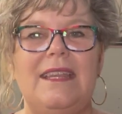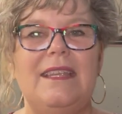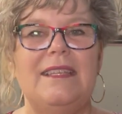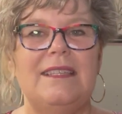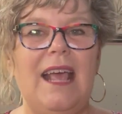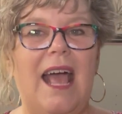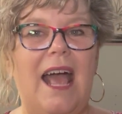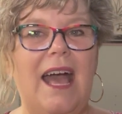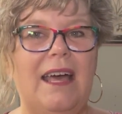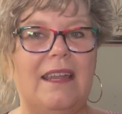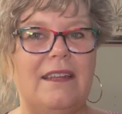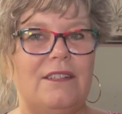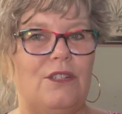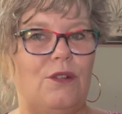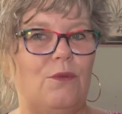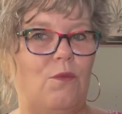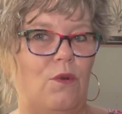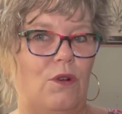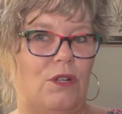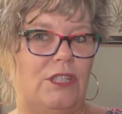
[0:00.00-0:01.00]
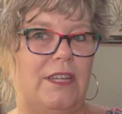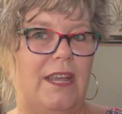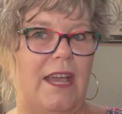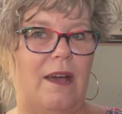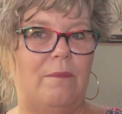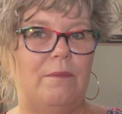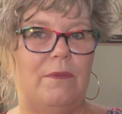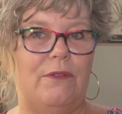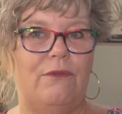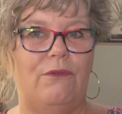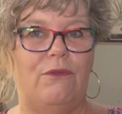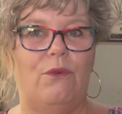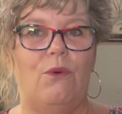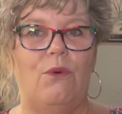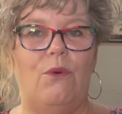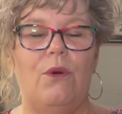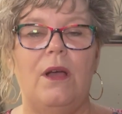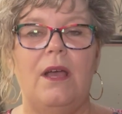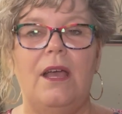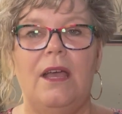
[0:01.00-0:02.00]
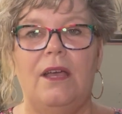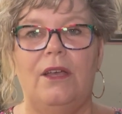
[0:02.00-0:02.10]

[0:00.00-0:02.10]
is harder to wash out before